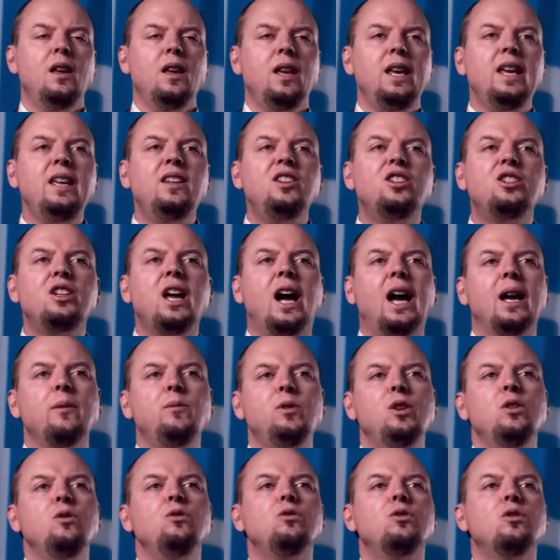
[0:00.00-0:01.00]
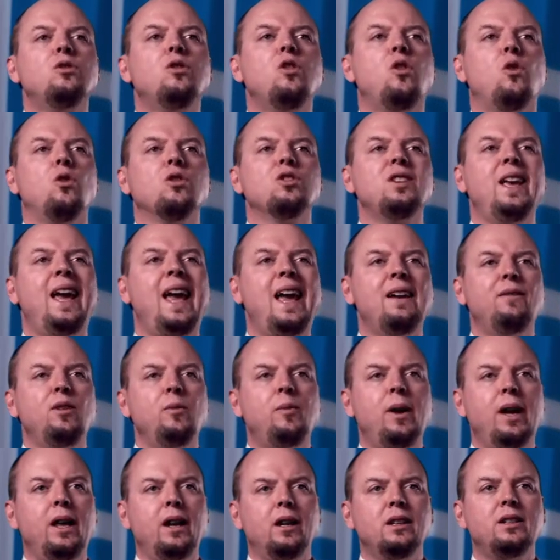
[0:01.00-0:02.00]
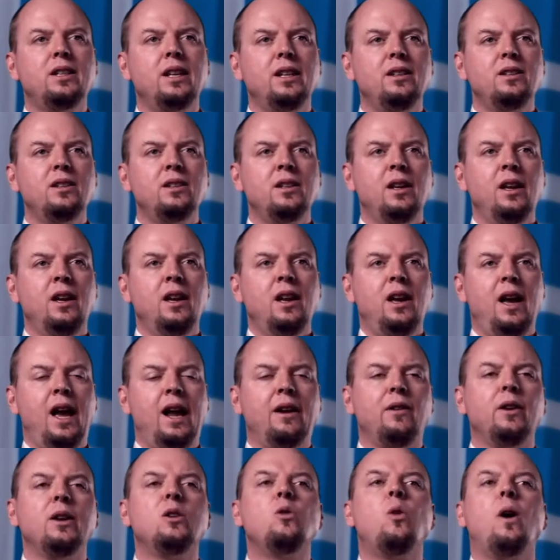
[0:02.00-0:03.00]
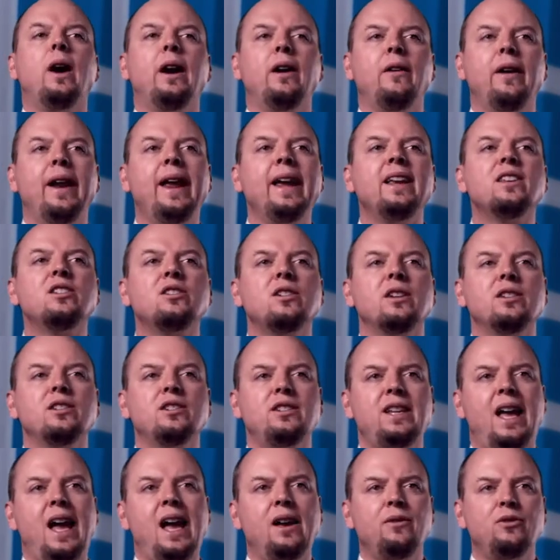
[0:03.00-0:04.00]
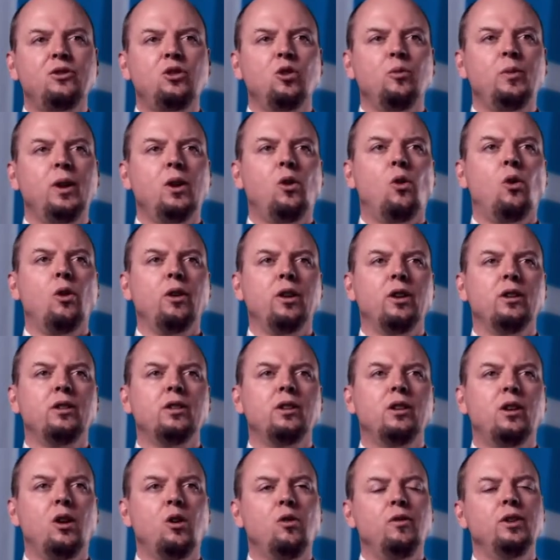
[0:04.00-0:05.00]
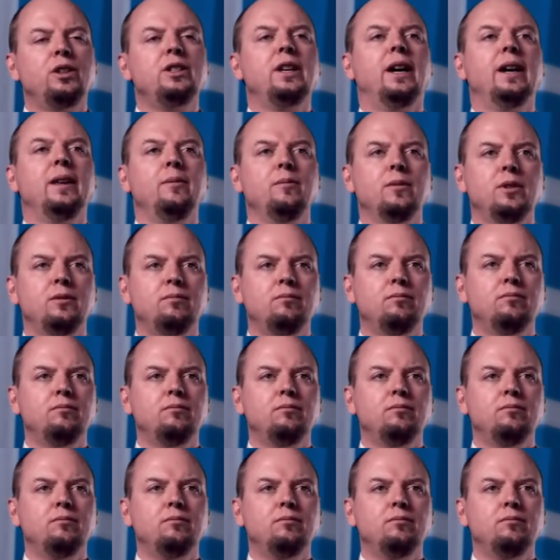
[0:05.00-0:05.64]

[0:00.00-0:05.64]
Each time used to cause heavy penalties and require extra staff to be ordered overtime.